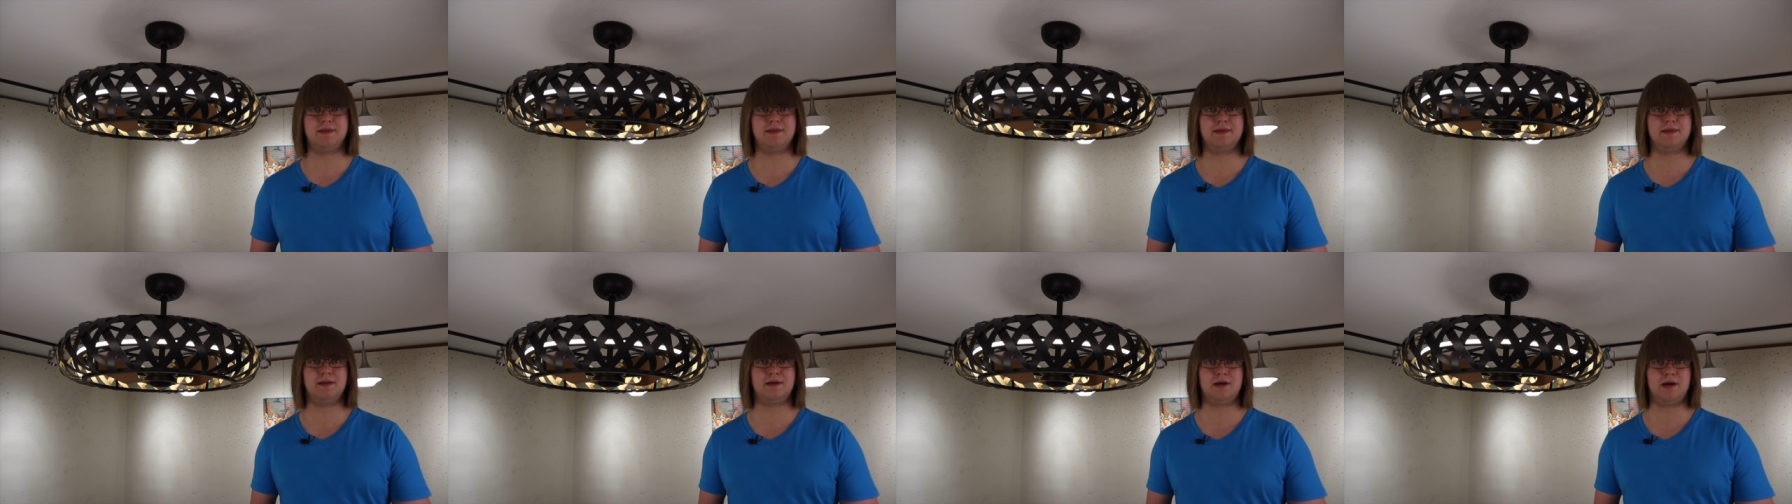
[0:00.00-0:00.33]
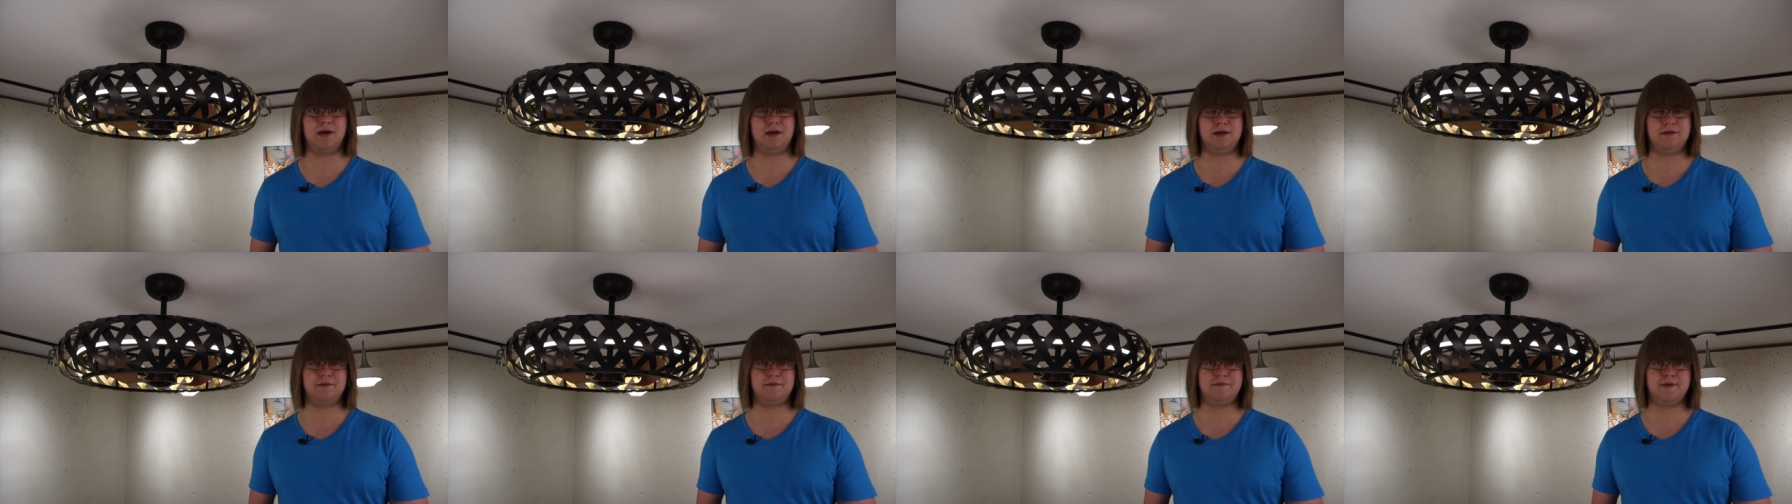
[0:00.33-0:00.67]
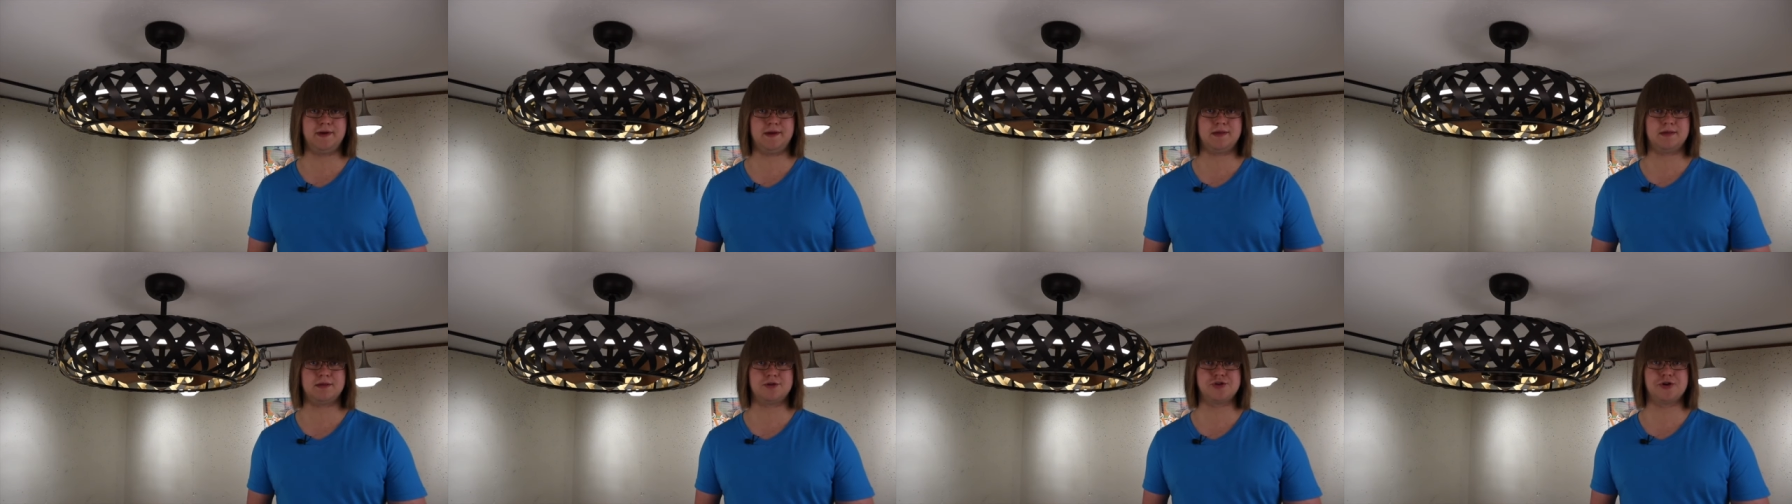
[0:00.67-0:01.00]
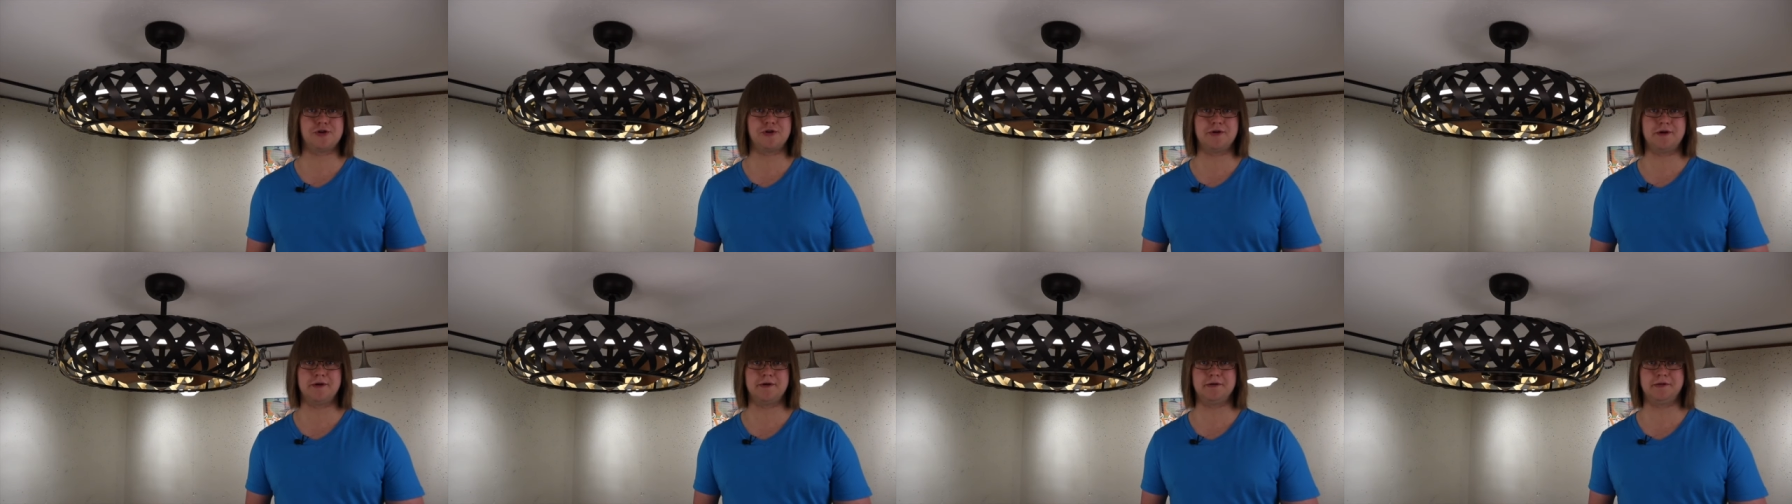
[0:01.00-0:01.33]
is the kind of
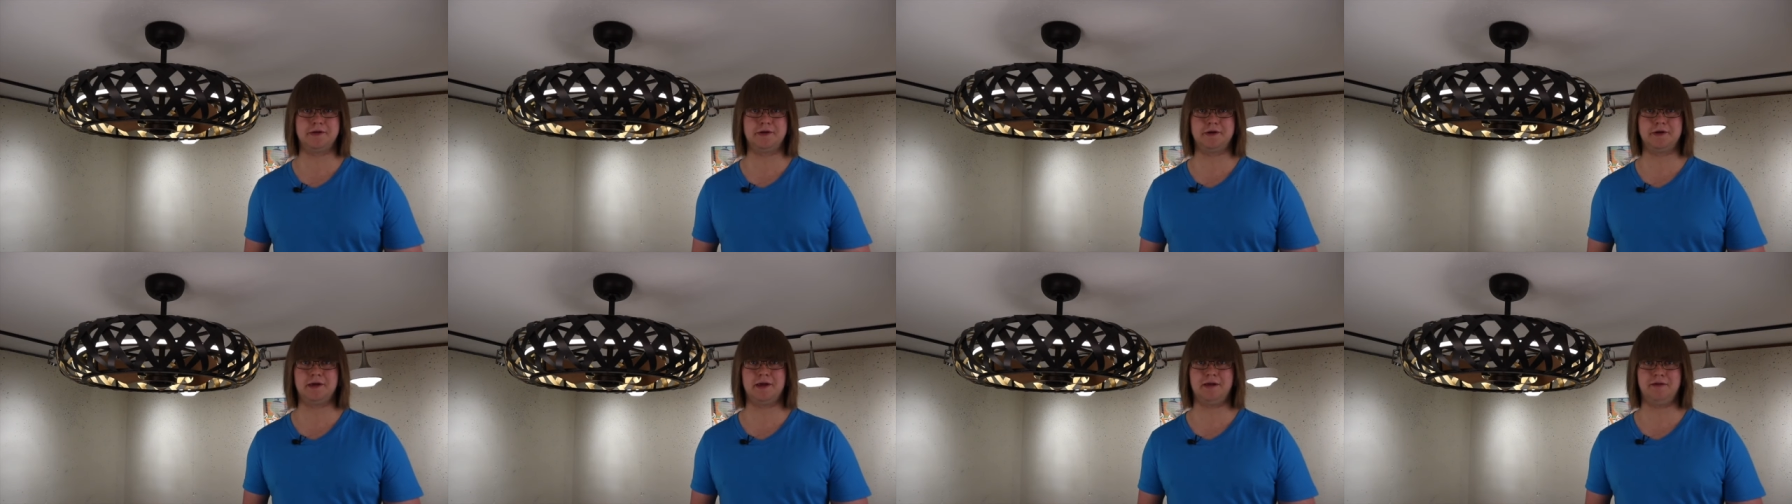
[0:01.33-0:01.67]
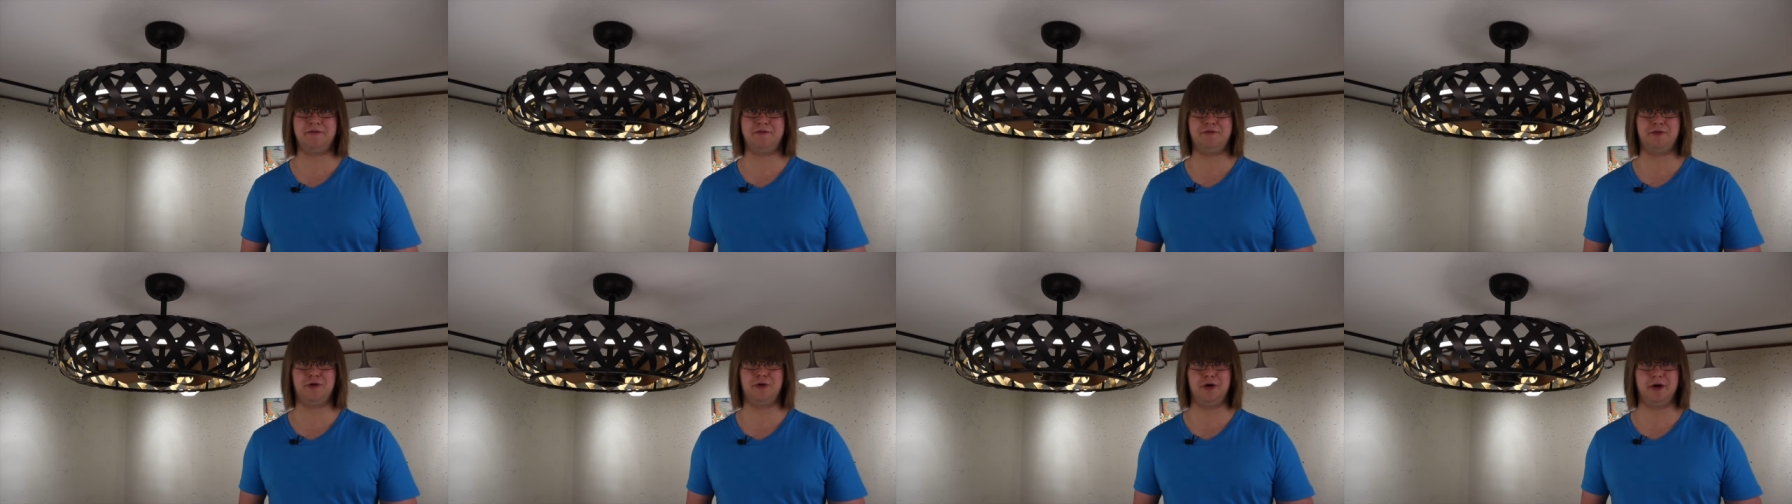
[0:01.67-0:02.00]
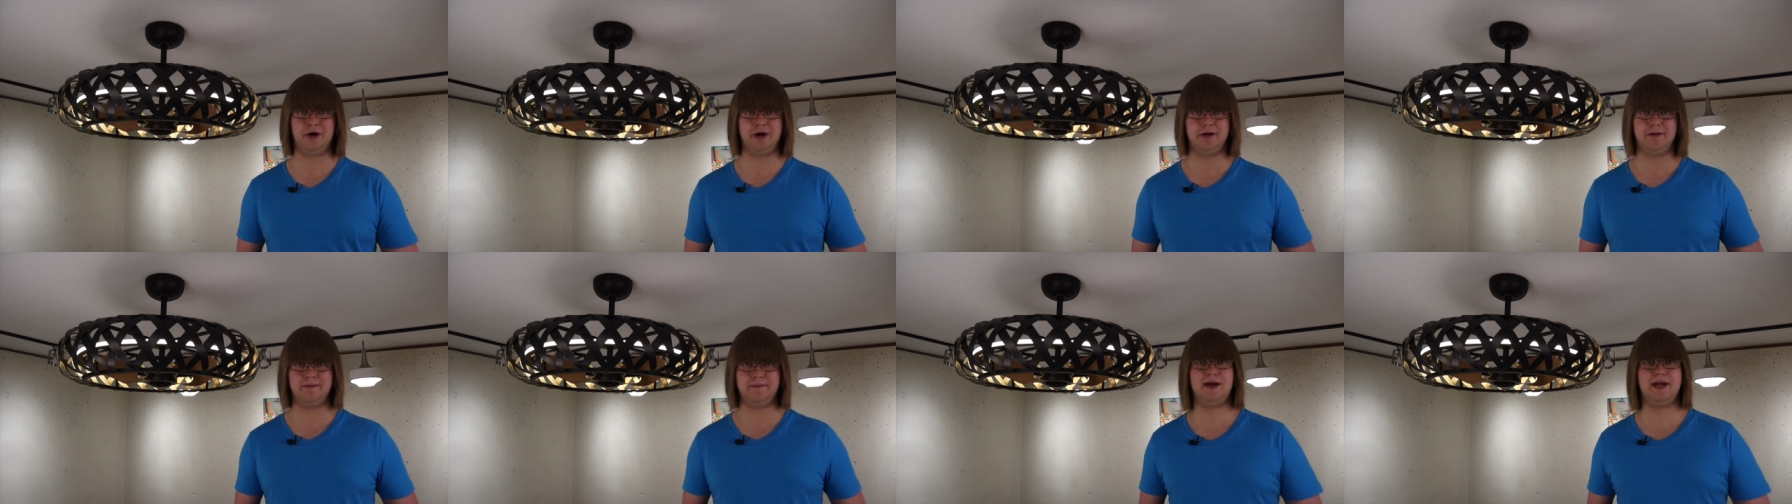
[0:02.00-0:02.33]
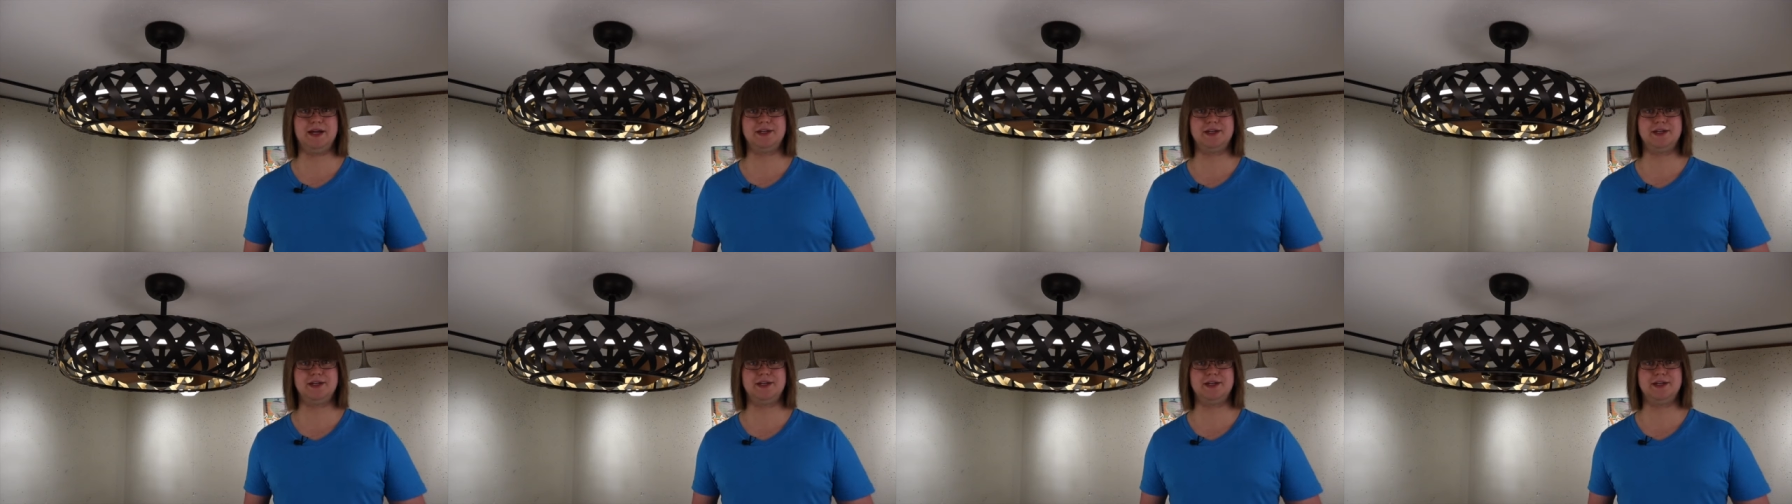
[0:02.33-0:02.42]
fixture you're looking for.